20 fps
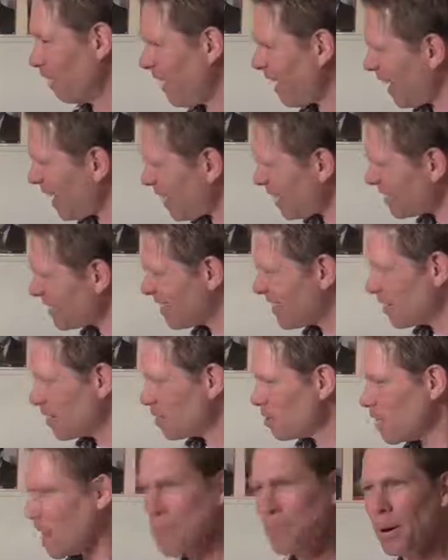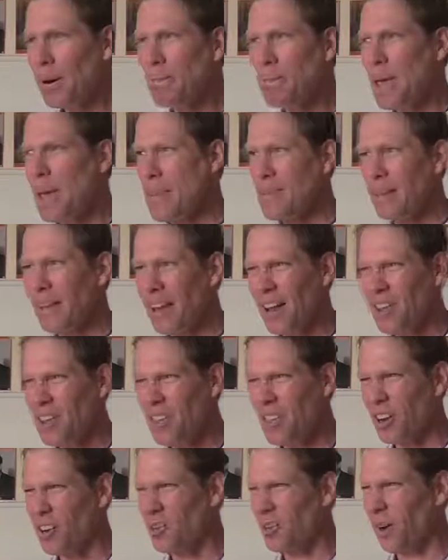what? They put people
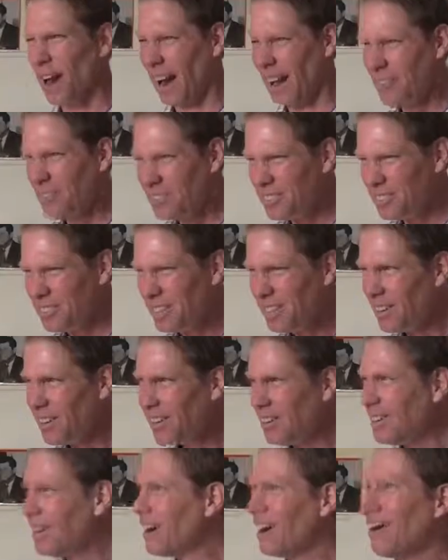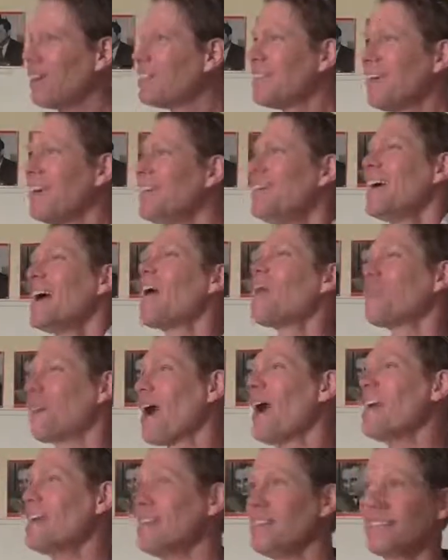under the ground? You know, yeah,
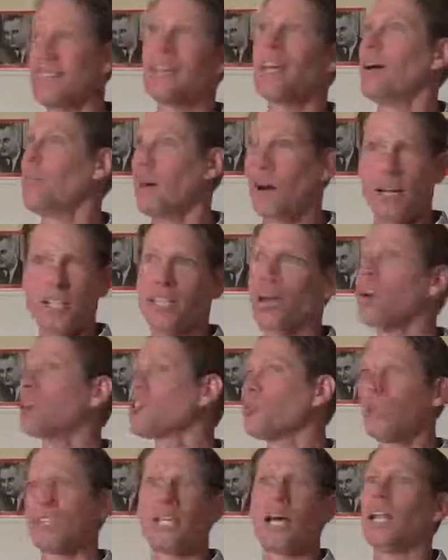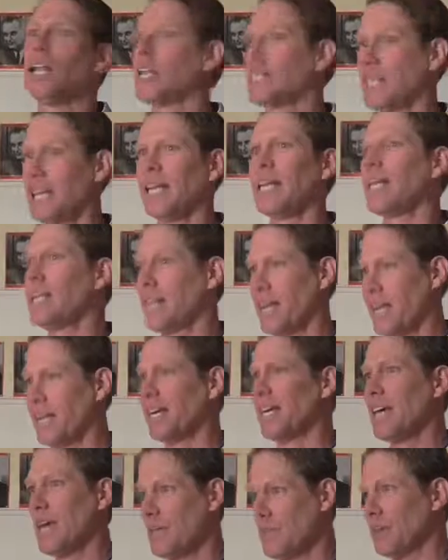right. Adults will tell us anything
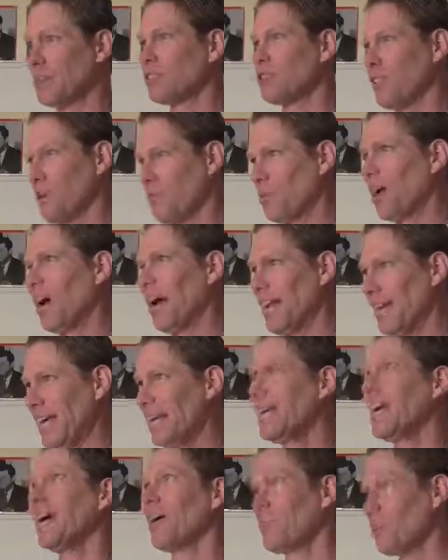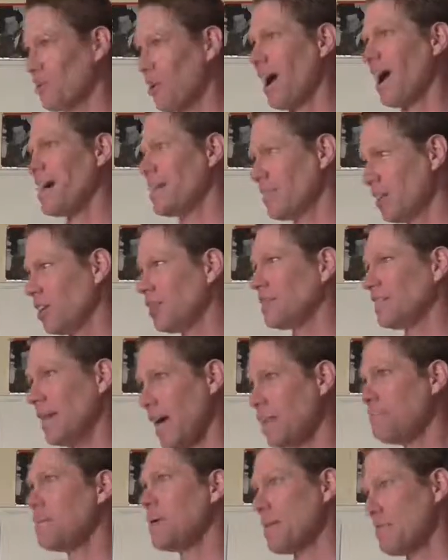to keep us from running. Yeah, right. There are
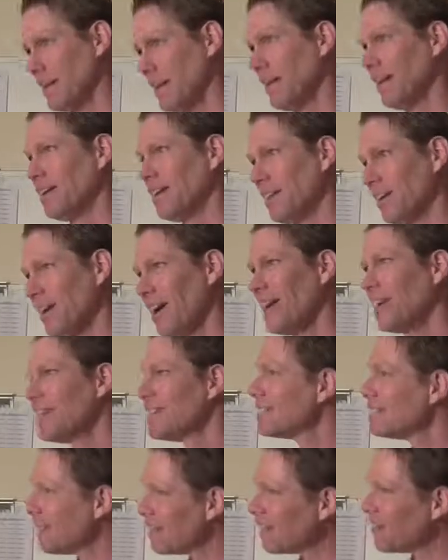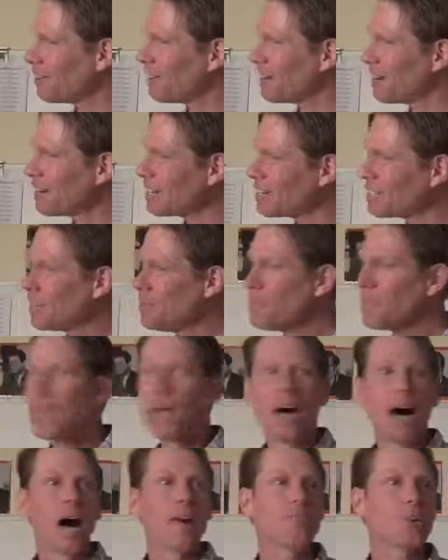dead people under the ground. See how that works?
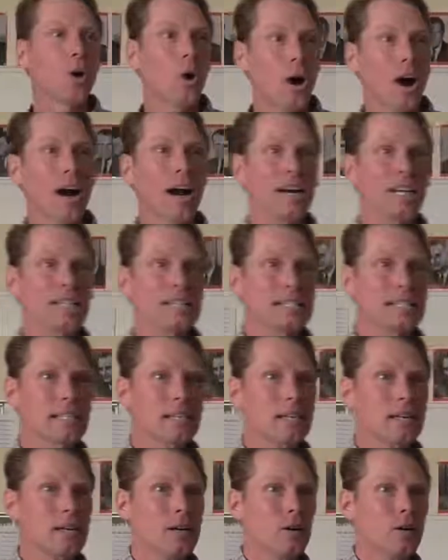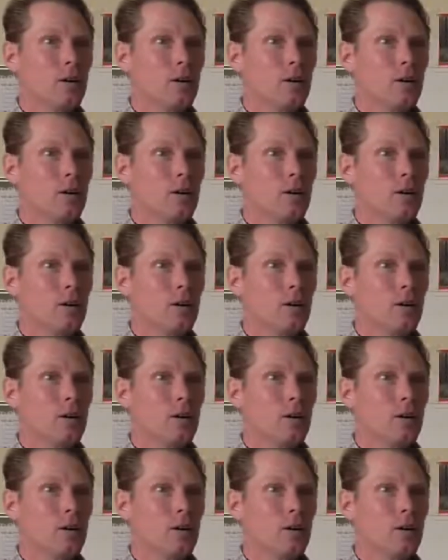of course,